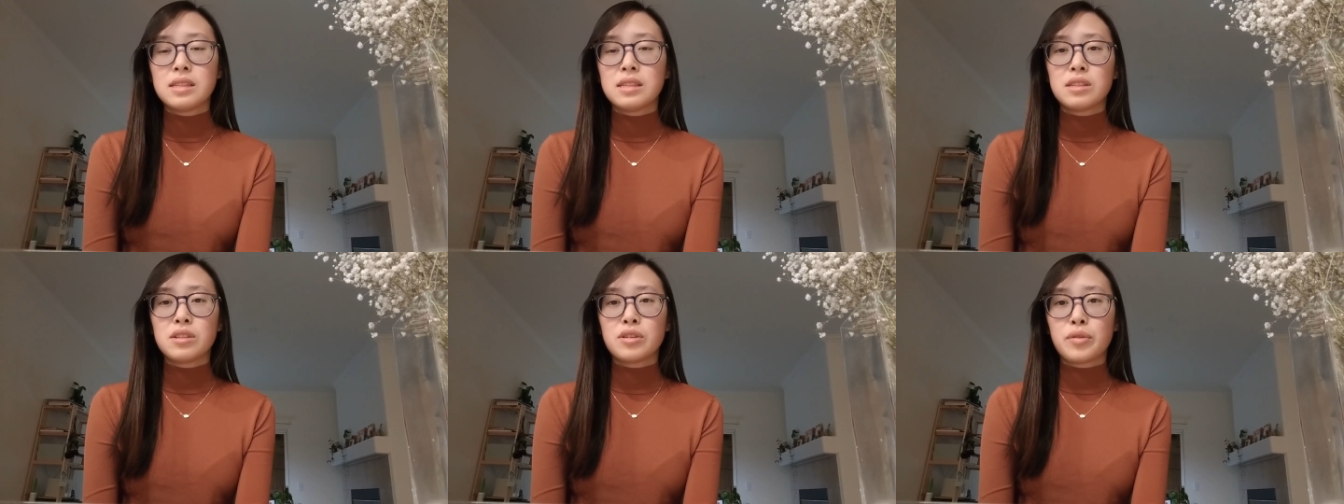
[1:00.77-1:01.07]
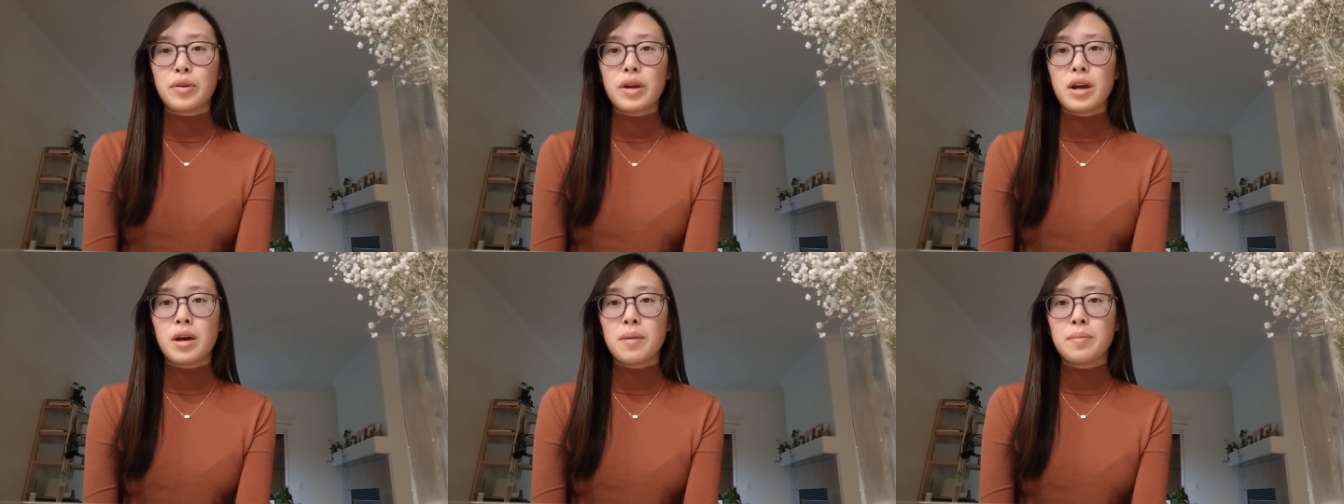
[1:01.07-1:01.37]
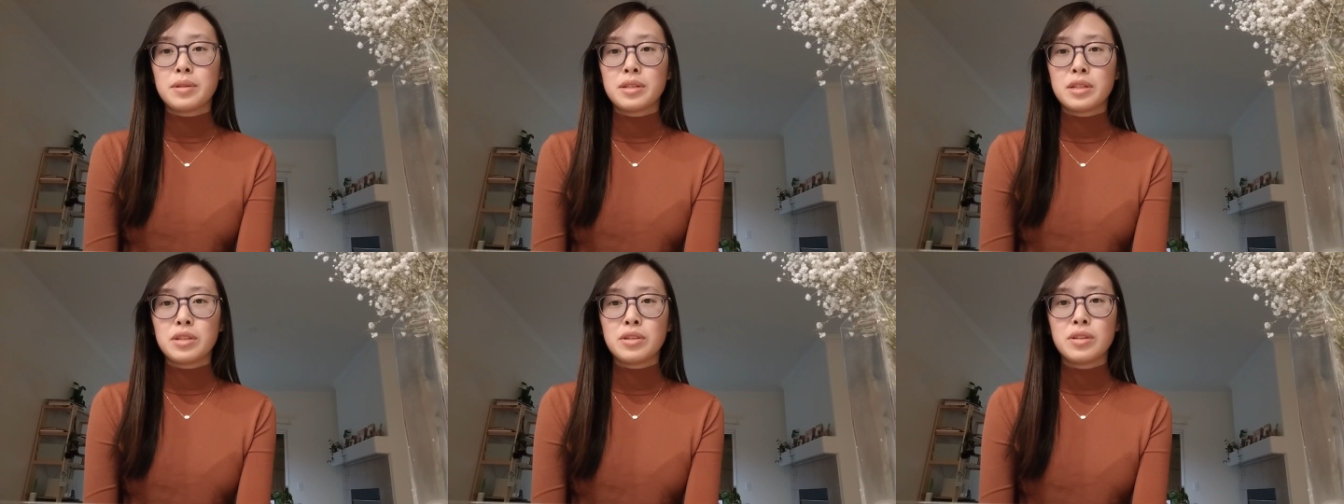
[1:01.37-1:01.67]
this is a great
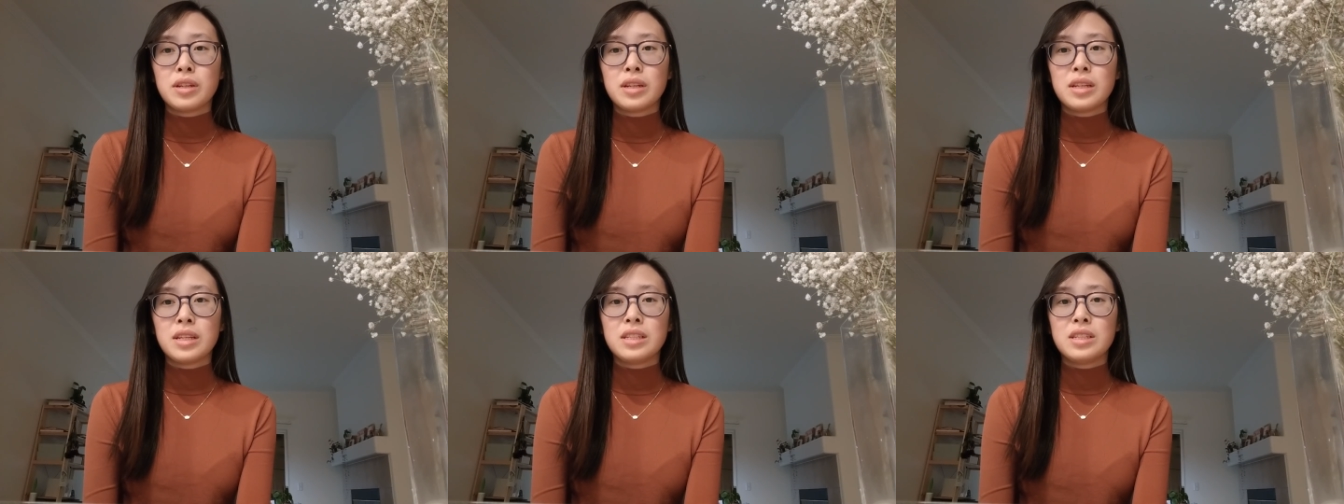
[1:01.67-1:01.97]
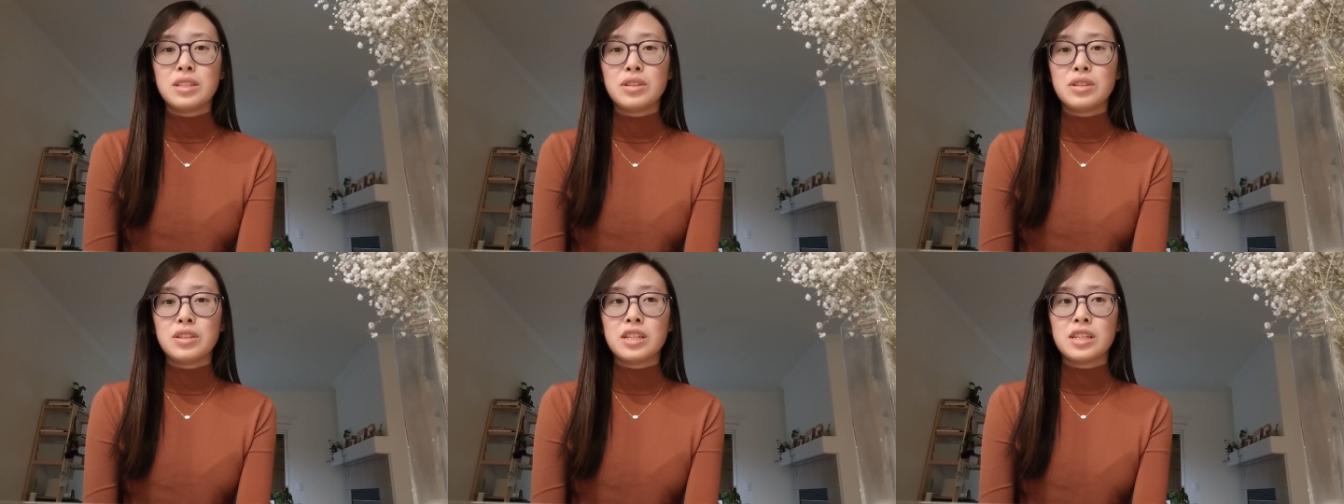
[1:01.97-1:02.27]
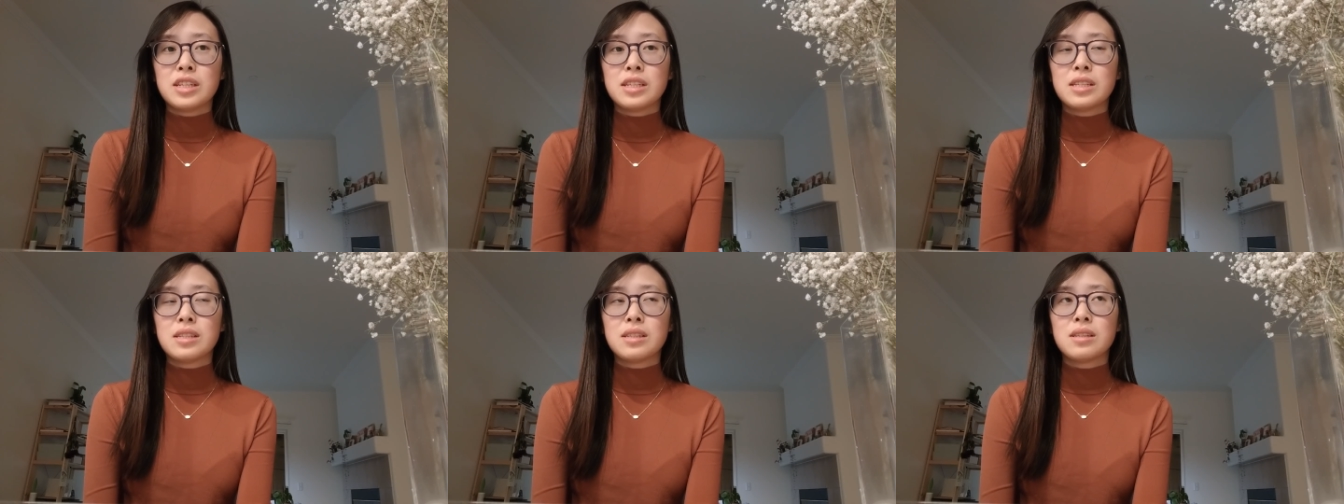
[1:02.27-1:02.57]
opportunity to
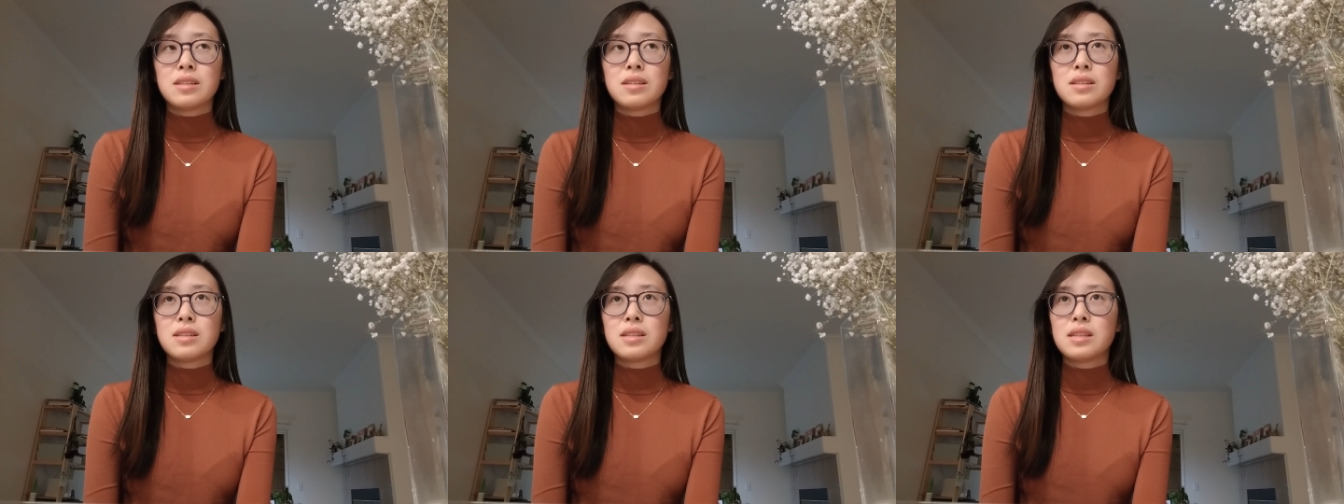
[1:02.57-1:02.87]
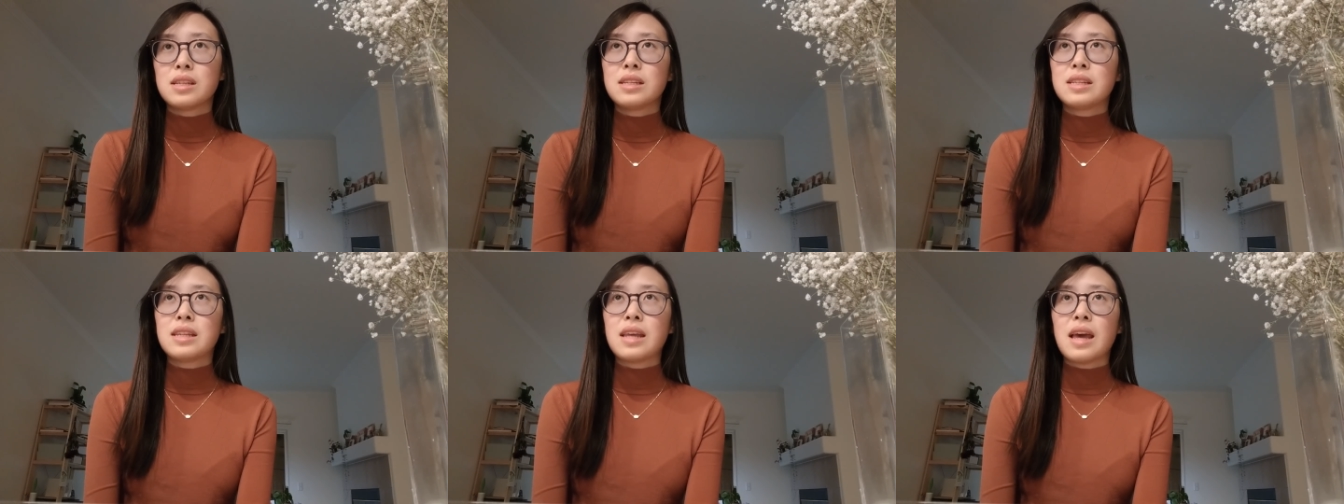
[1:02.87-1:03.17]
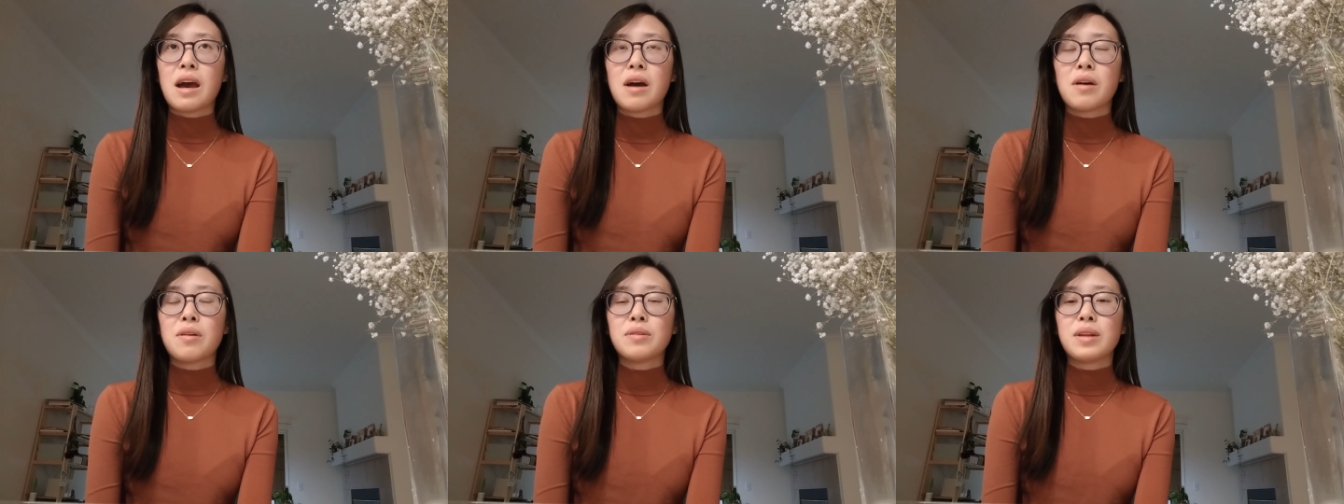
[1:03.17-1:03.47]
just sit
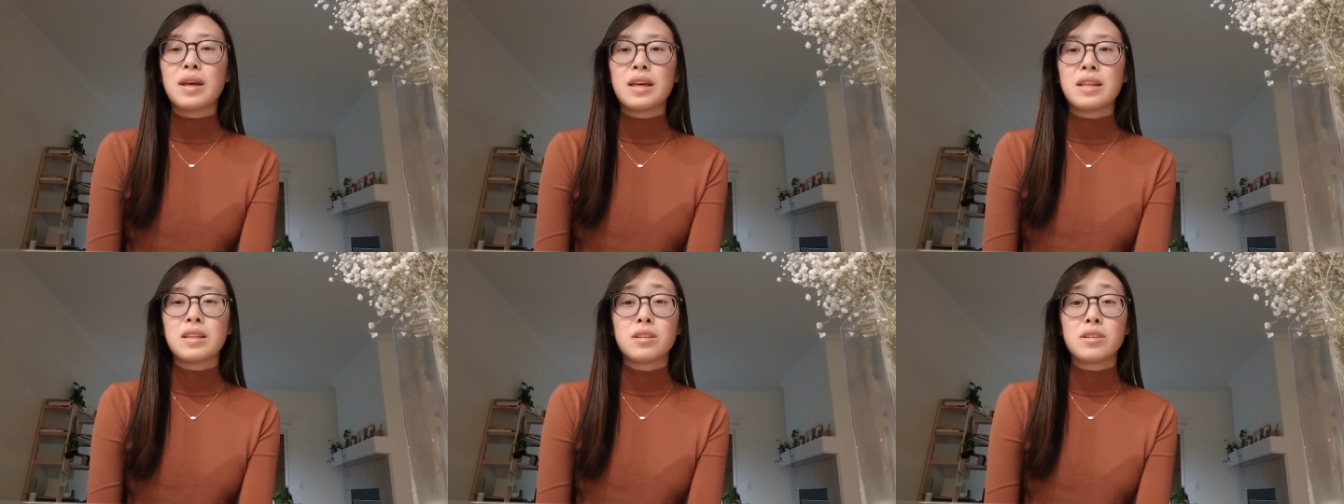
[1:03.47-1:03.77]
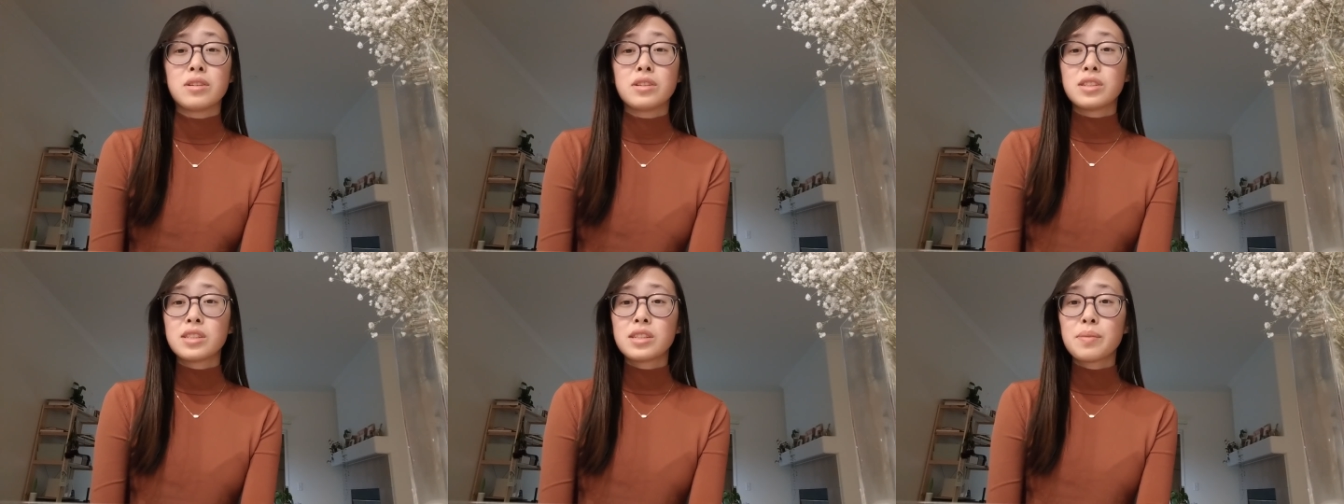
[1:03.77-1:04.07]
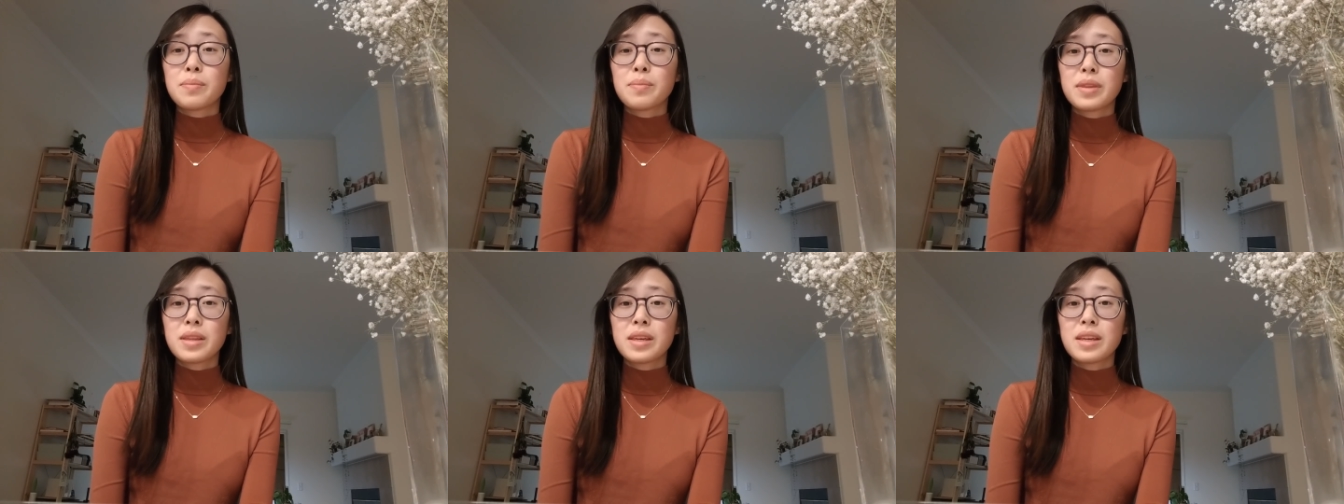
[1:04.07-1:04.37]
down and learn
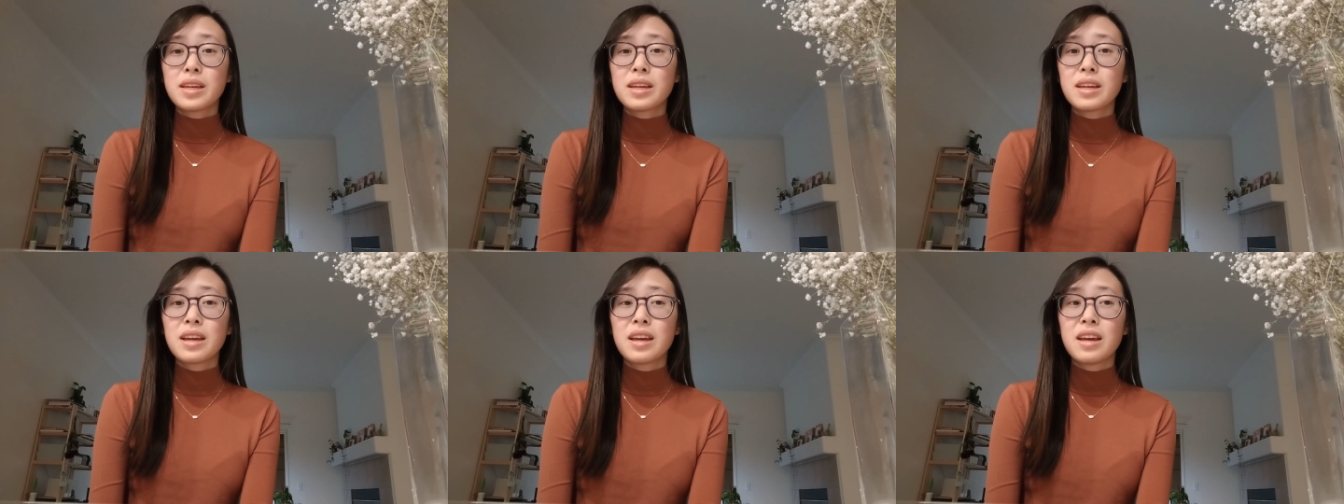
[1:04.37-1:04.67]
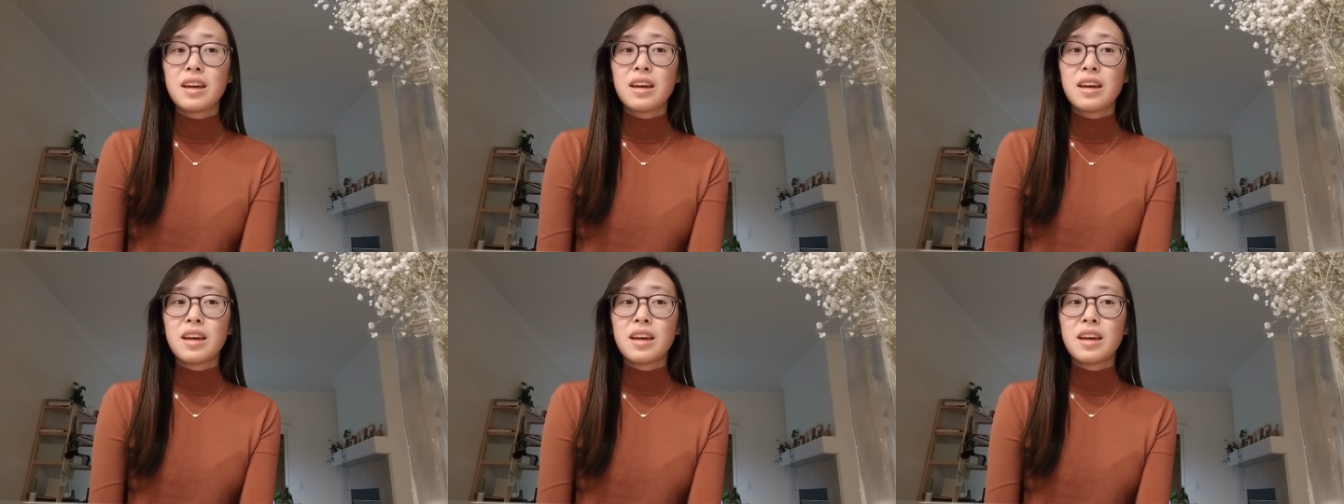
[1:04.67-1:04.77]
something.